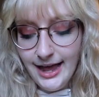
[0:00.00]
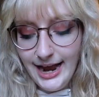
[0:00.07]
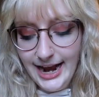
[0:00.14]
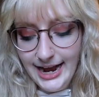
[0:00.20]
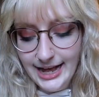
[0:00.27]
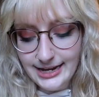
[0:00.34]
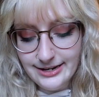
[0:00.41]

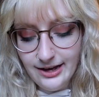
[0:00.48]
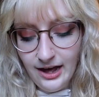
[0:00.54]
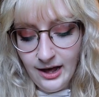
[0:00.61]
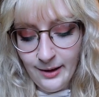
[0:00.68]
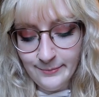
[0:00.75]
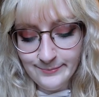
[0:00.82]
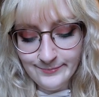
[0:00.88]
And,
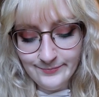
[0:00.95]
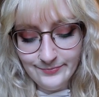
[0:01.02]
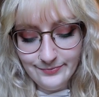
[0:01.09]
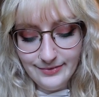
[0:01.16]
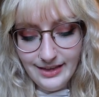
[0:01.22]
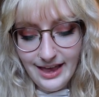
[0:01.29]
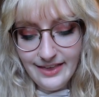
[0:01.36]

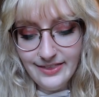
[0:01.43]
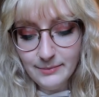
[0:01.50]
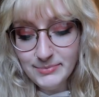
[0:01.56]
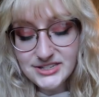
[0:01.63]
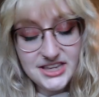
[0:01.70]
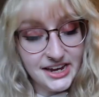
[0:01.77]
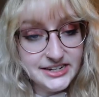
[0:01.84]
um, and then
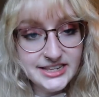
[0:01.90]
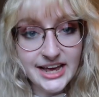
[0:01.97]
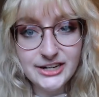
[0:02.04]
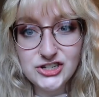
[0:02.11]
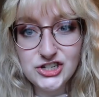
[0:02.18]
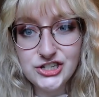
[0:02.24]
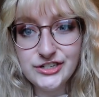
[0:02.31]
besides
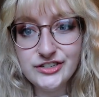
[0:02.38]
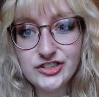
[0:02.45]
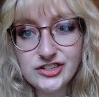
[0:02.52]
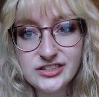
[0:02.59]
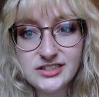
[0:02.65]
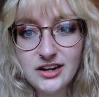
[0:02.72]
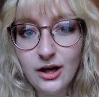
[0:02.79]
that, she's
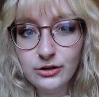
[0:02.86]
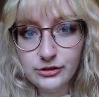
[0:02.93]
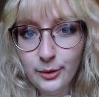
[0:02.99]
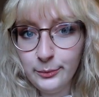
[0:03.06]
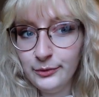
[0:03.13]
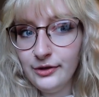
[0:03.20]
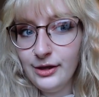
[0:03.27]
just a
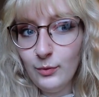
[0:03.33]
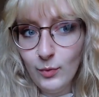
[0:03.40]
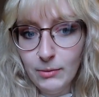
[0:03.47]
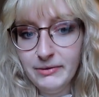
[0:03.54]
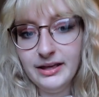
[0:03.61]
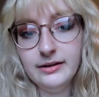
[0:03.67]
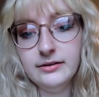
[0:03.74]
lonely
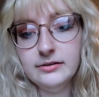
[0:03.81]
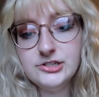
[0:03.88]
woman.